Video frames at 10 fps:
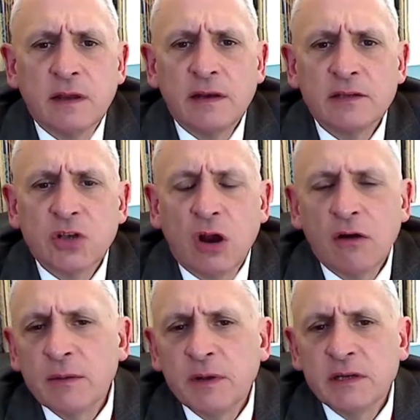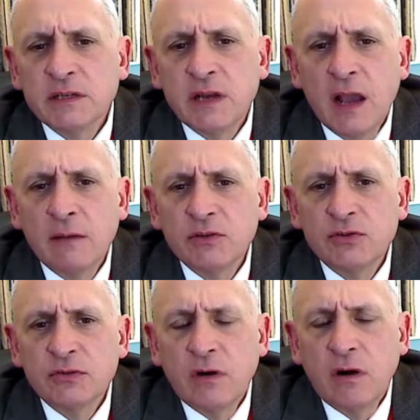And it's already been
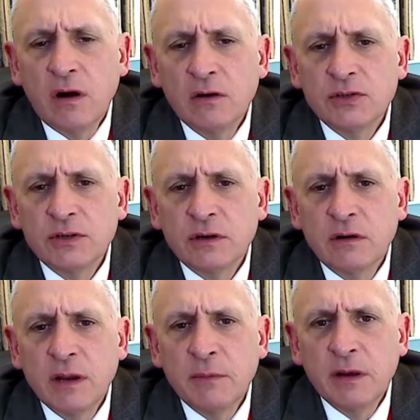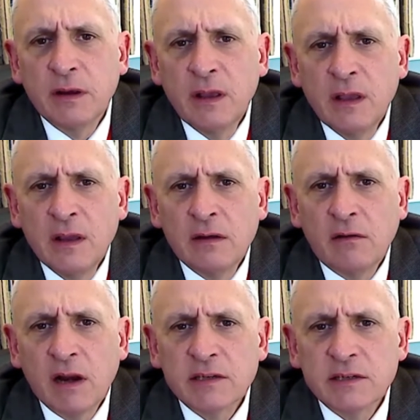established through a host agreement.
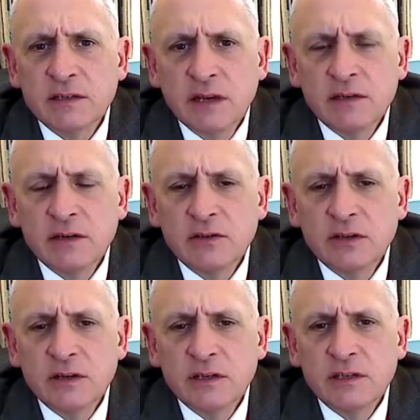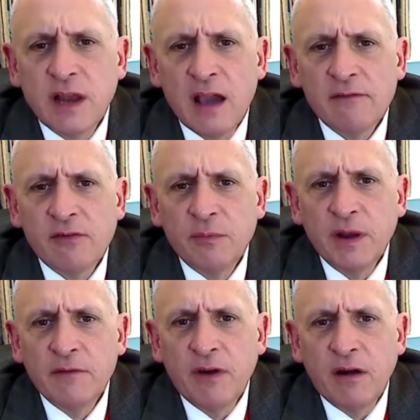Director Santos and his staff have
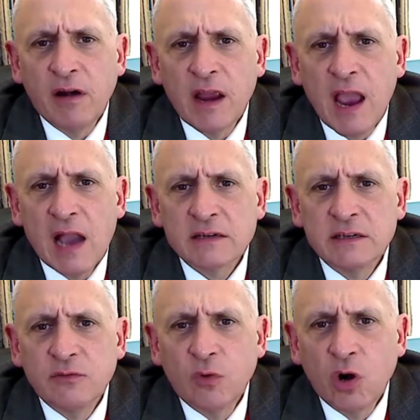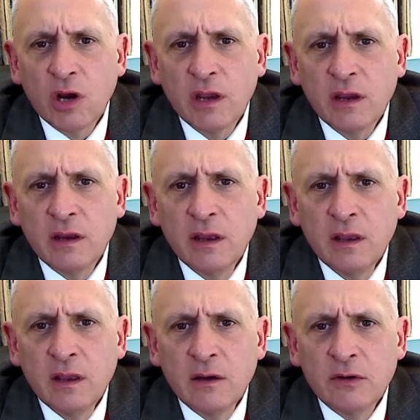been very active working
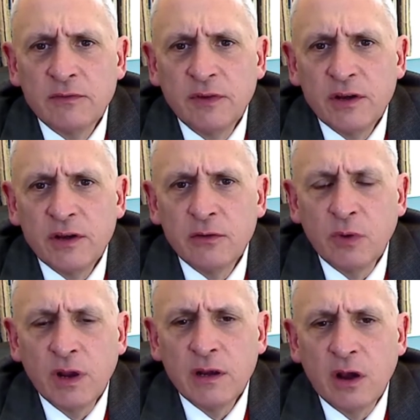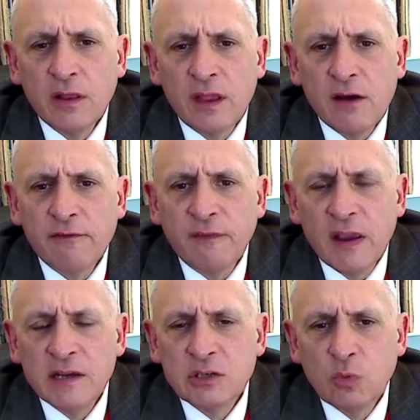with Vineyard Wind on their
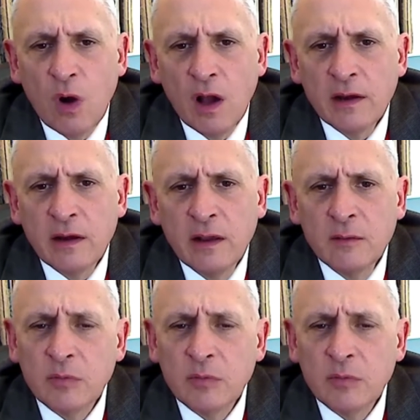phase one.